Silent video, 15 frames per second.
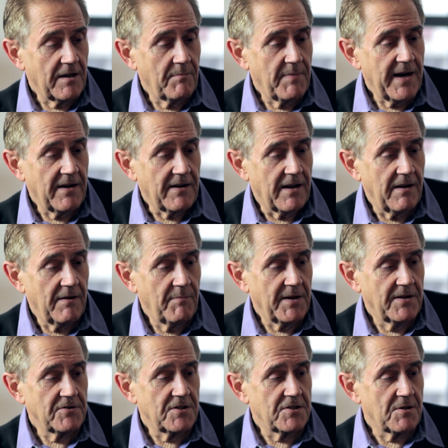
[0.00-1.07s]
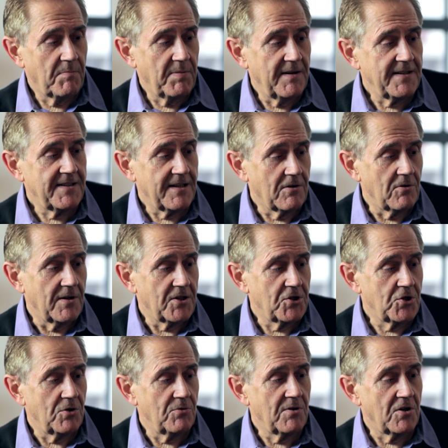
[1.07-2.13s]
about it because it's a political
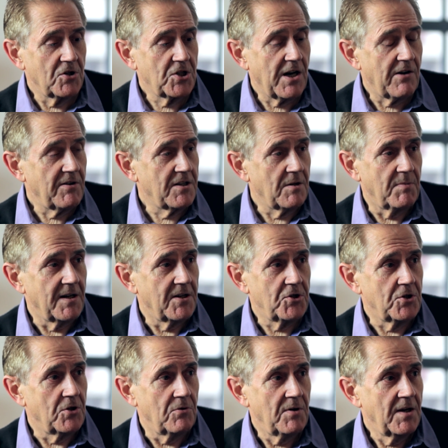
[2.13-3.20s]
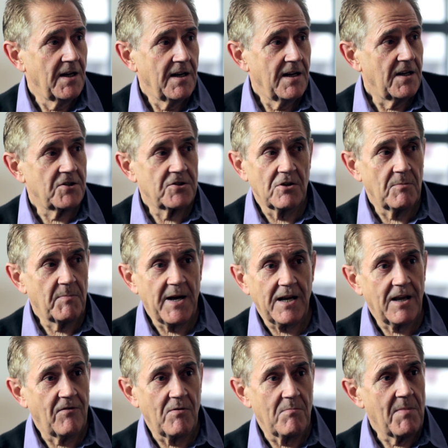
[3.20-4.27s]
issue, not a charitable issue. It's not about
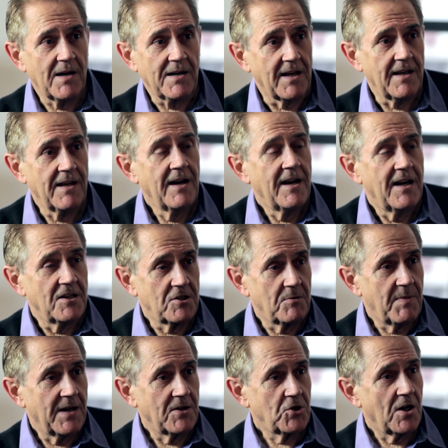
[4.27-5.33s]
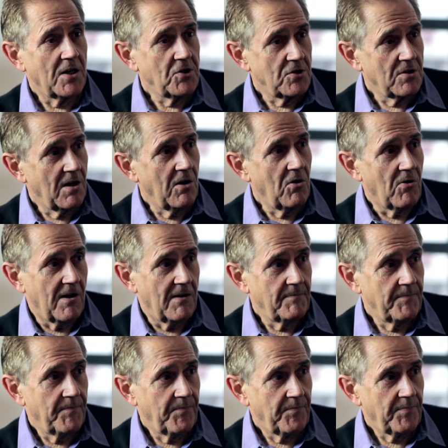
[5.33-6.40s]
giving money, it's about changing the law.
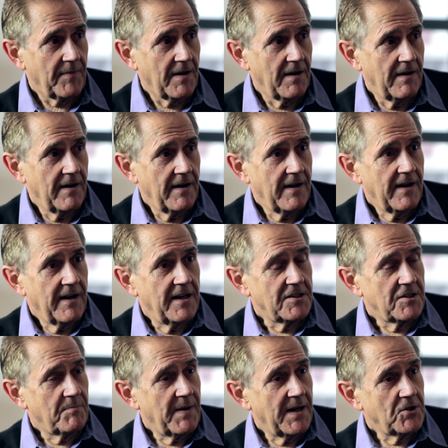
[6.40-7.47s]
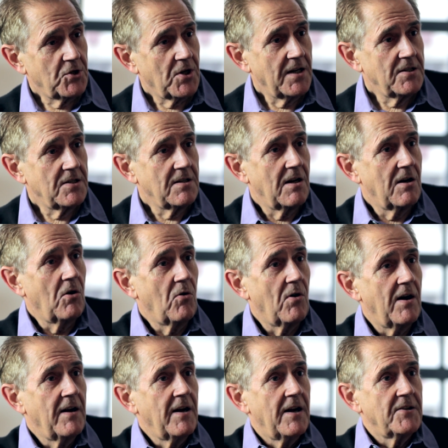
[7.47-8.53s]
It's about changing the
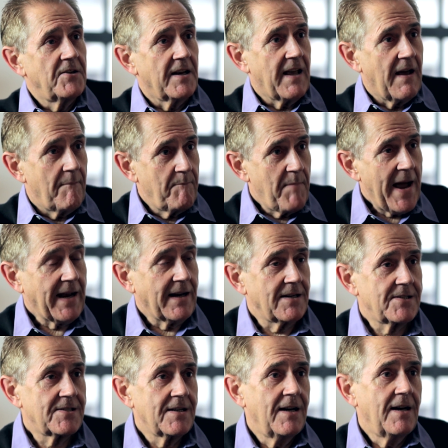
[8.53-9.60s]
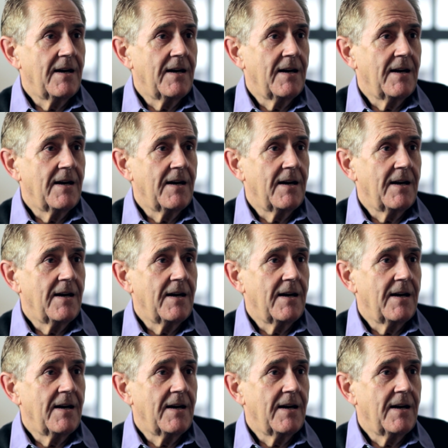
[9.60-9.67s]
law to get banks.